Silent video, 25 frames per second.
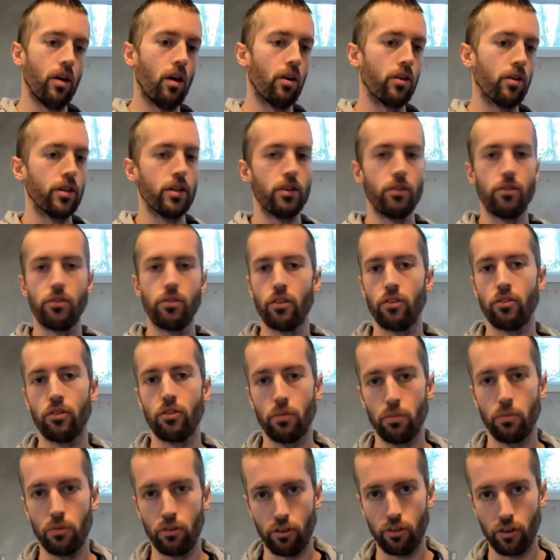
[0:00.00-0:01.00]
are these
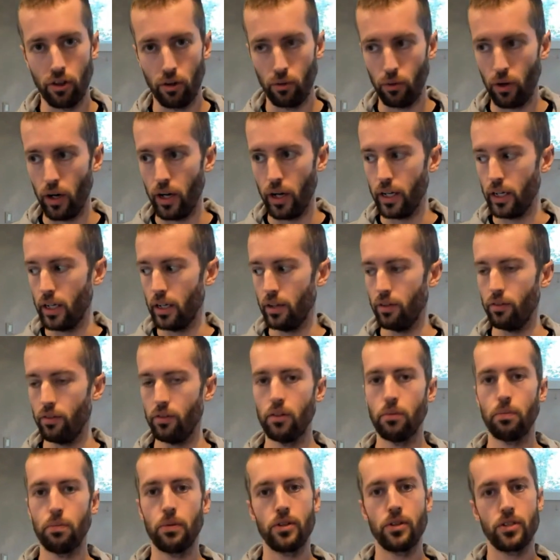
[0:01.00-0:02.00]
systems still right? Is
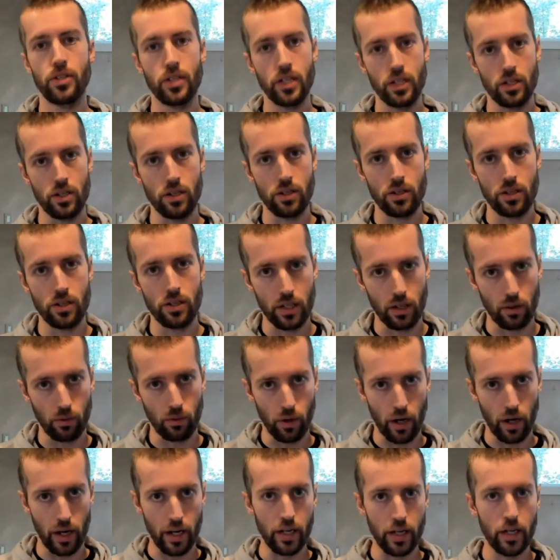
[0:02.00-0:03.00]
the procedure still
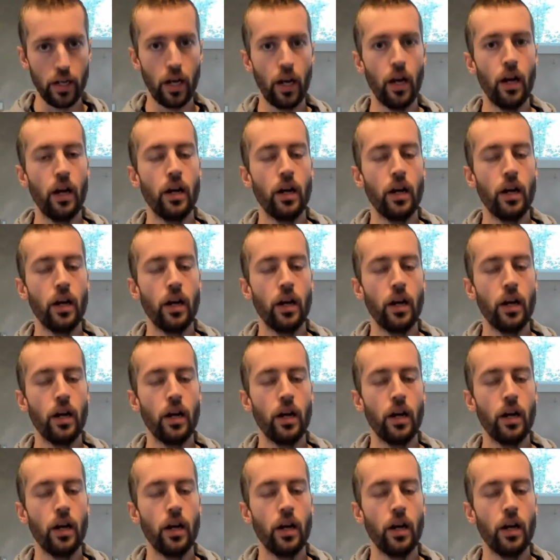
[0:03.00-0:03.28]
right?